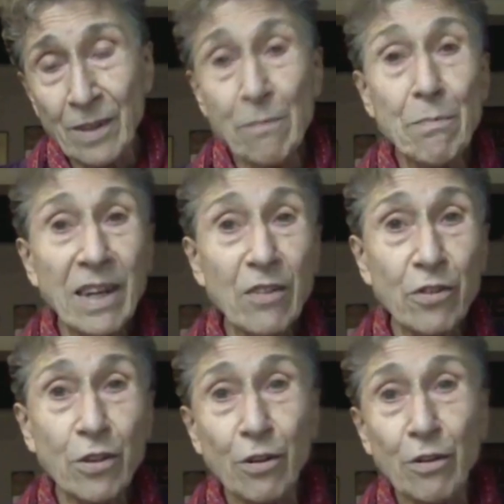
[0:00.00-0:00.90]
In
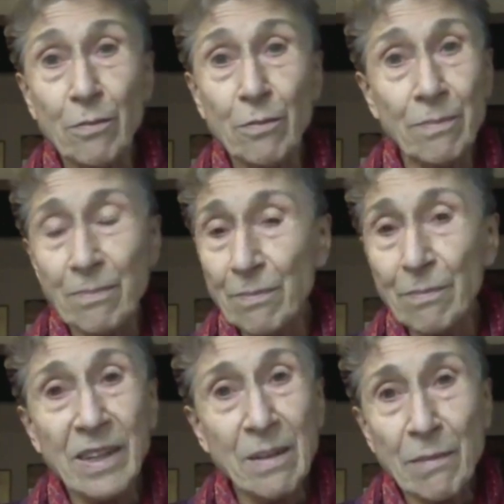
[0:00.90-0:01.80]
Mexico,
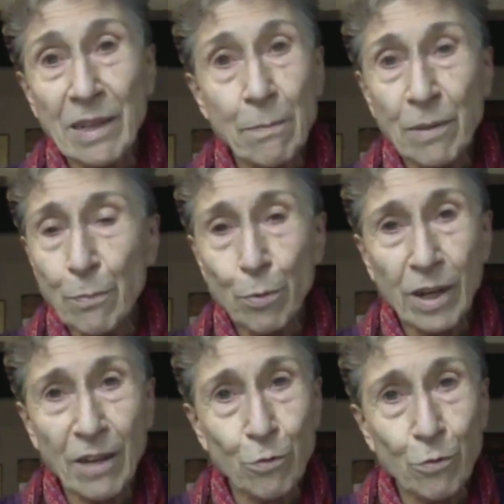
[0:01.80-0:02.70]
many
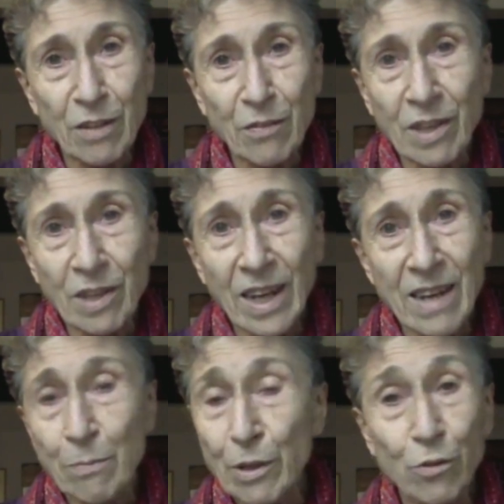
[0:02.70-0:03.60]
people have to leave their
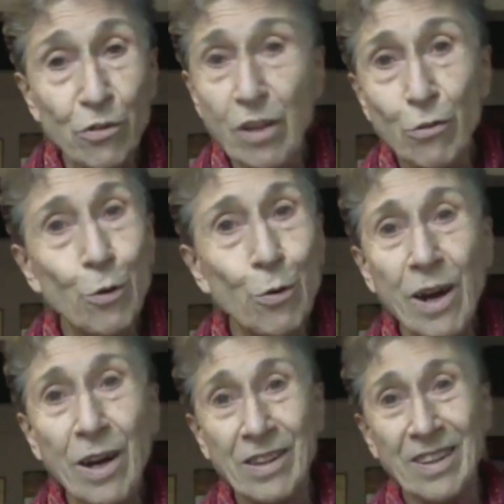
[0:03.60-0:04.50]
land because there is no
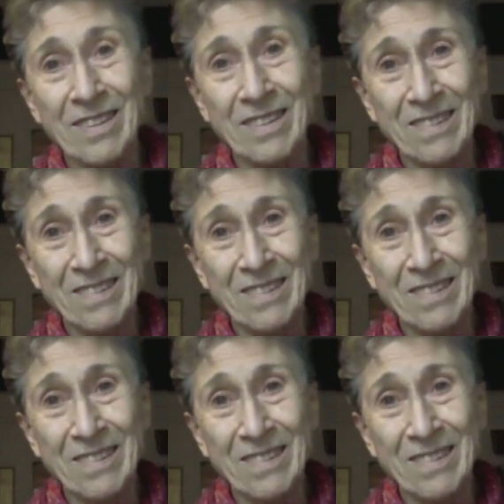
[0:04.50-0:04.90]
water.